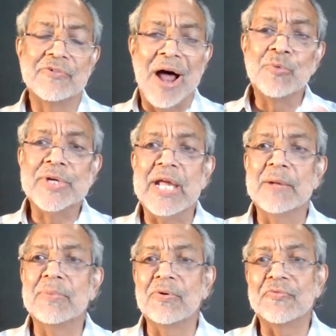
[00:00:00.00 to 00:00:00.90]
round
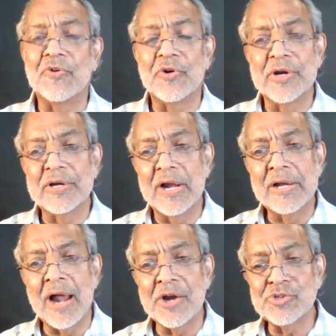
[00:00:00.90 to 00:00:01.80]
table for a
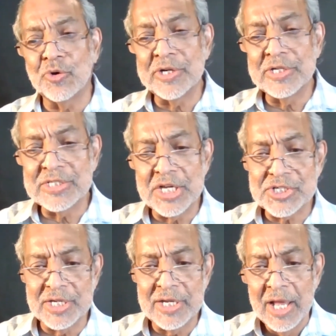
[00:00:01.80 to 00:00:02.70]
large
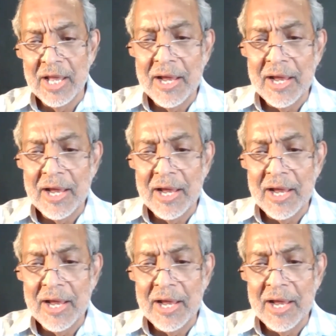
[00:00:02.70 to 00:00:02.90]
organization.